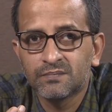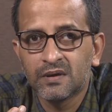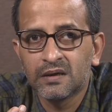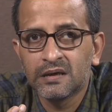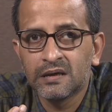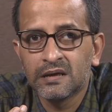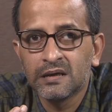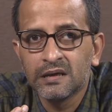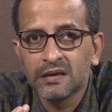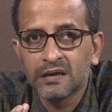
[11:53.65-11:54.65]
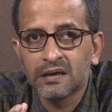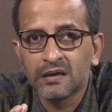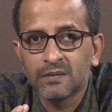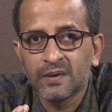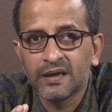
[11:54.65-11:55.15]
uh,
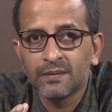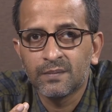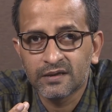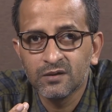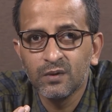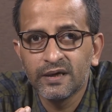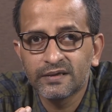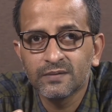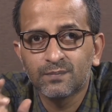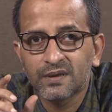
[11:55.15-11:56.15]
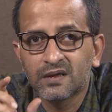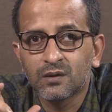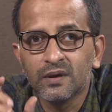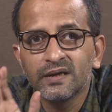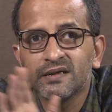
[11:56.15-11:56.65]
uh, by accumulating
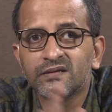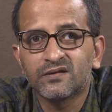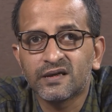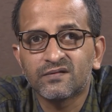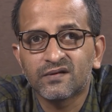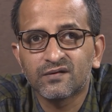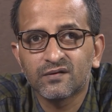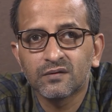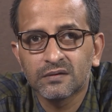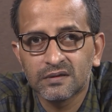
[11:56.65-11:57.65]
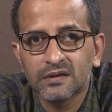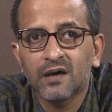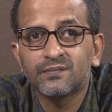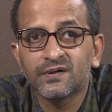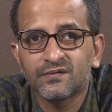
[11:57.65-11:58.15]
particular instances,
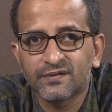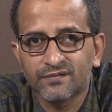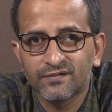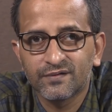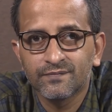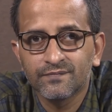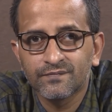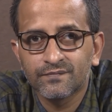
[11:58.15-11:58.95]
observations.